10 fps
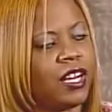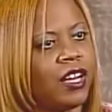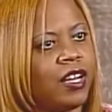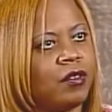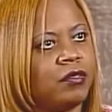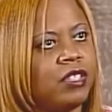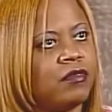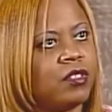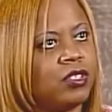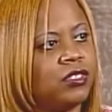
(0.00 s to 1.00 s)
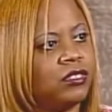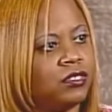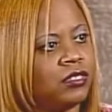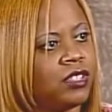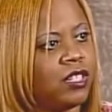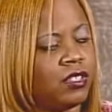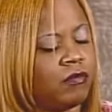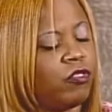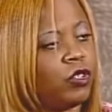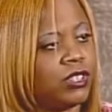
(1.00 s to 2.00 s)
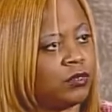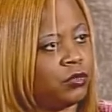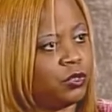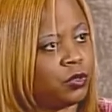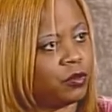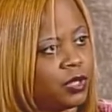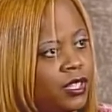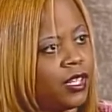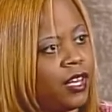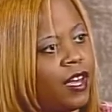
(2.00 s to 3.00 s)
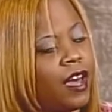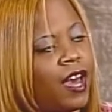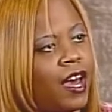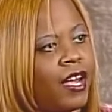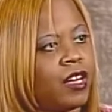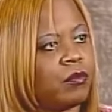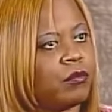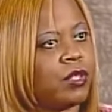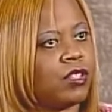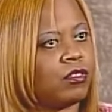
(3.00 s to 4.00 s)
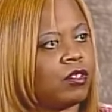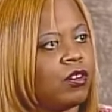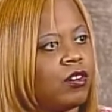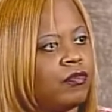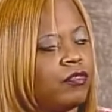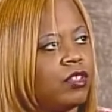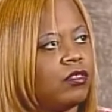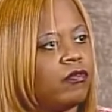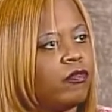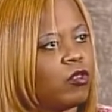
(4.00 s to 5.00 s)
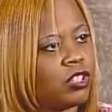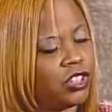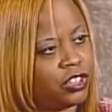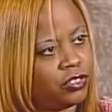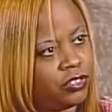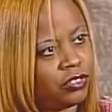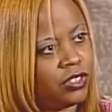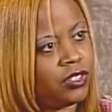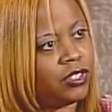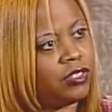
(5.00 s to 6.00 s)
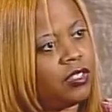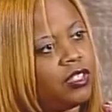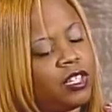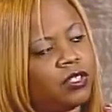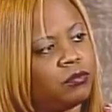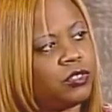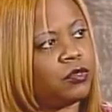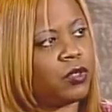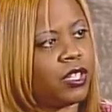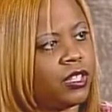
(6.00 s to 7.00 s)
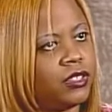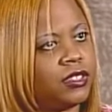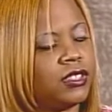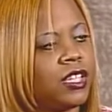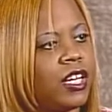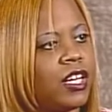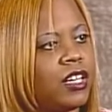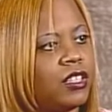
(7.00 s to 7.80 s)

I live in Florissant, Missouri. I am the mother of 4 children. 4, okay. That's a little bit better.